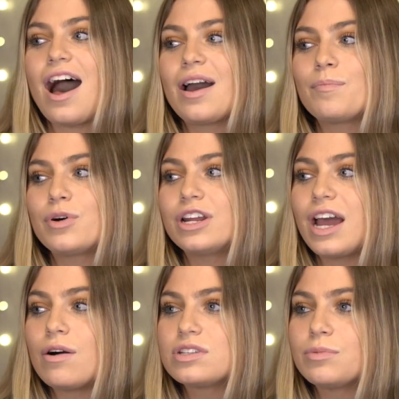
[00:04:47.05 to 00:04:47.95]
I'm putting
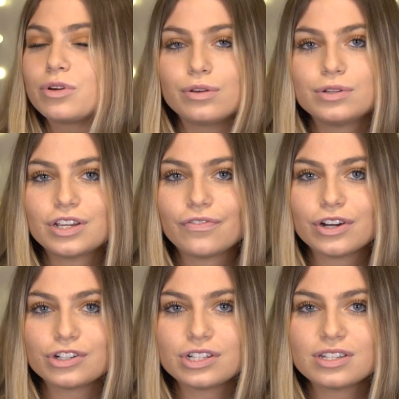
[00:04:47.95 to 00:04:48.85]
out some acoustic
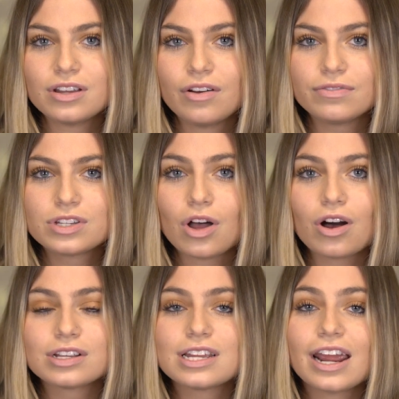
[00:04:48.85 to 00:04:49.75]
versions of
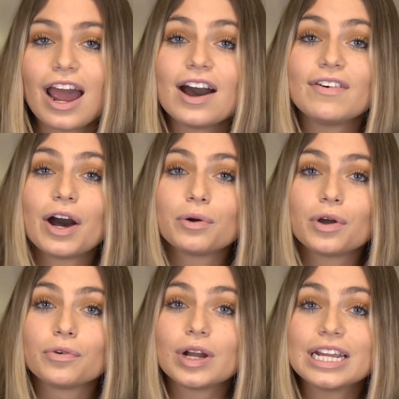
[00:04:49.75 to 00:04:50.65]
songs that I have out
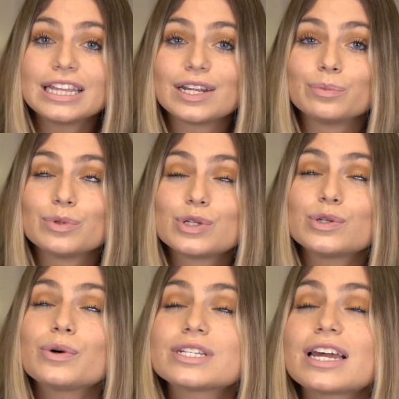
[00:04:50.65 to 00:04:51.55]
already that I'm
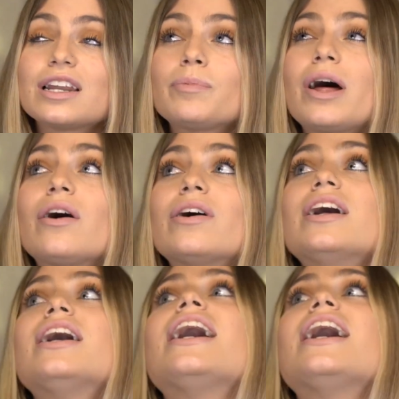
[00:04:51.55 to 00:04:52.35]
so excited about.